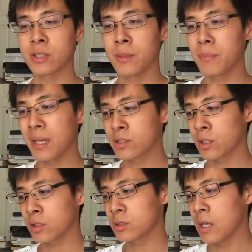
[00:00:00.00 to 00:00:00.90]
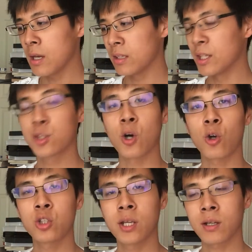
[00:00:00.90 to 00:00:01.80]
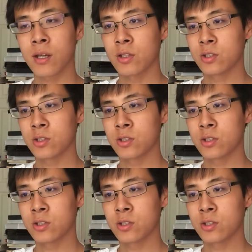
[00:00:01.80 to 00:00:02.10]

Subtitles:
It makes us lethargic,